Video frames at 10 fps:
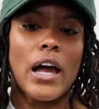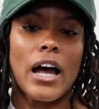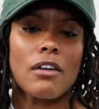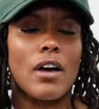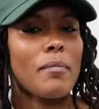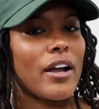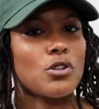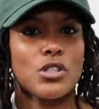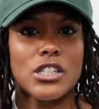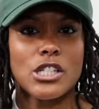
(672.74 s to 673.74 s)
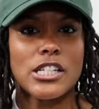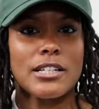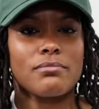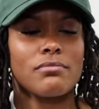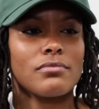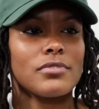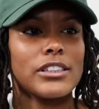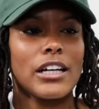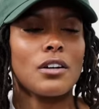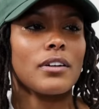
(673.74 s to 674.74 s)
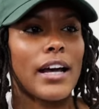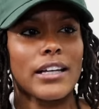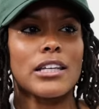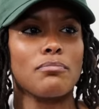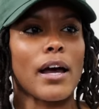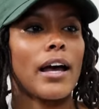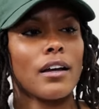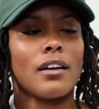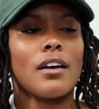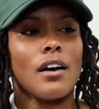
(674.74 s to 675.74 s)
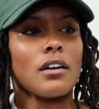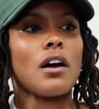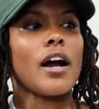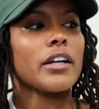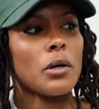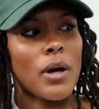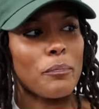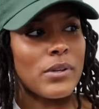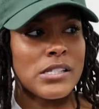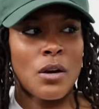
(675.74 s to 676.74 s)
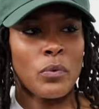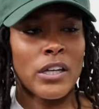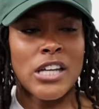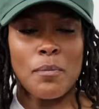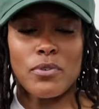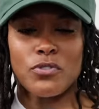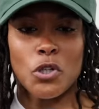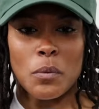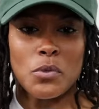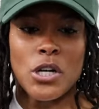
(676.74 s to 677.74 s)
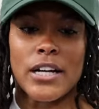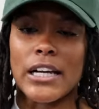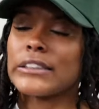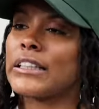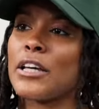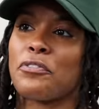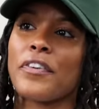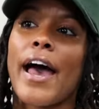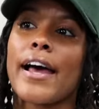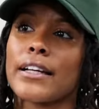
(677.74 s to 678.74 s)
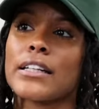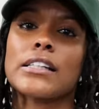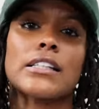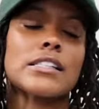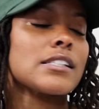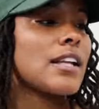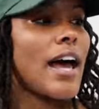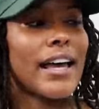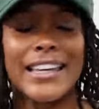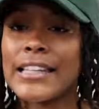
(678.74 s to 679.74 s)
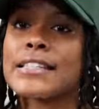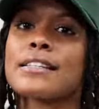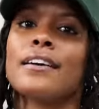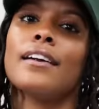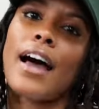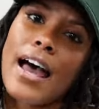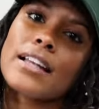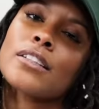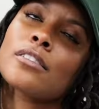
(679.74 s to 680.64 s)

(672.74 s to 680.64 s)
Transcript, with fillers: Um, I might go to the gym, you know, got to keep my cardio up in some way, shape, or form. Mm-hmm. I'm trying not to get fat because I eat a lot.